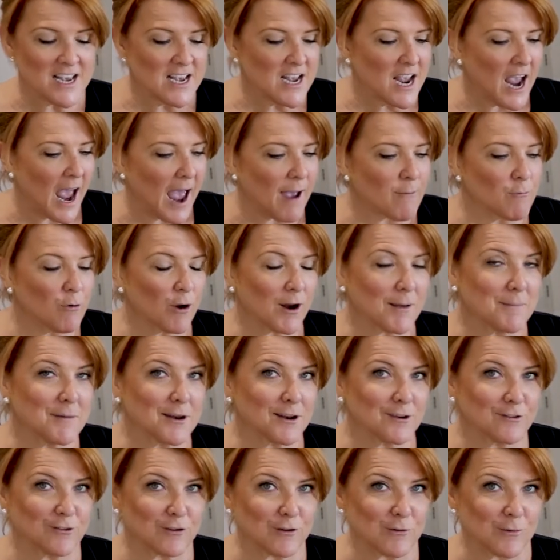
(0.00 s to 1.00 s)
And what I'm
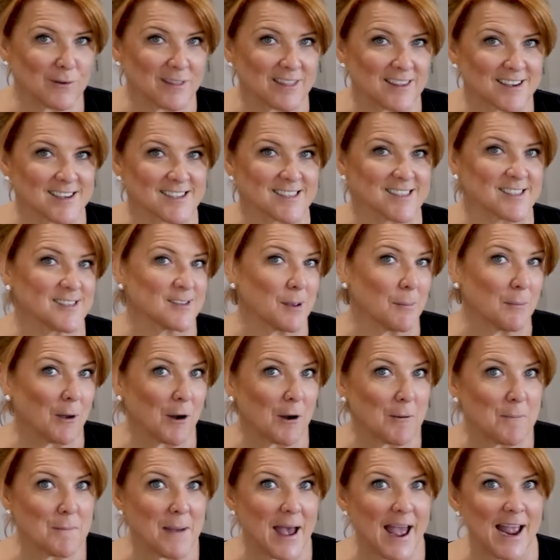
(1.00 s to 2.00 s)
going to do with this is I'm going
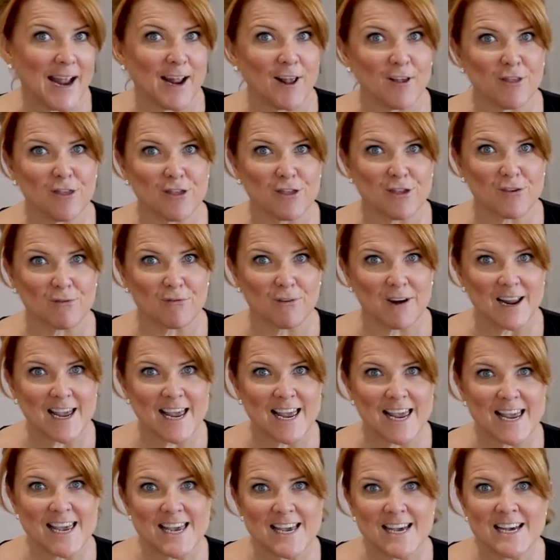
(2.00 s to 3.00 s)
to make
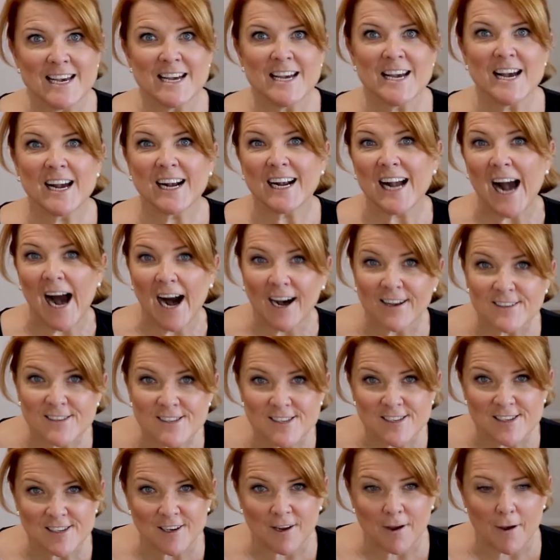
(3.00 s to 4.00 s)
three
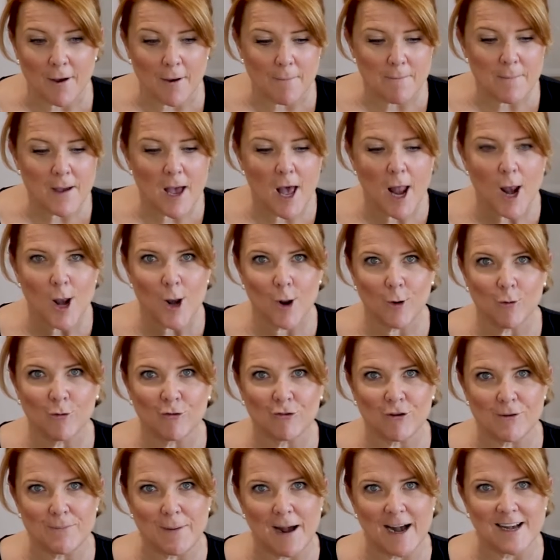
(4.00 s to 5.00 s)
custom
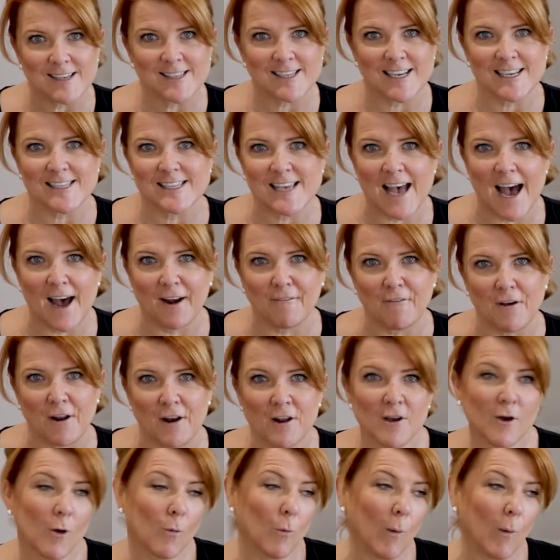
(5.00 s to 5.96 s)
laundry baskets out of it.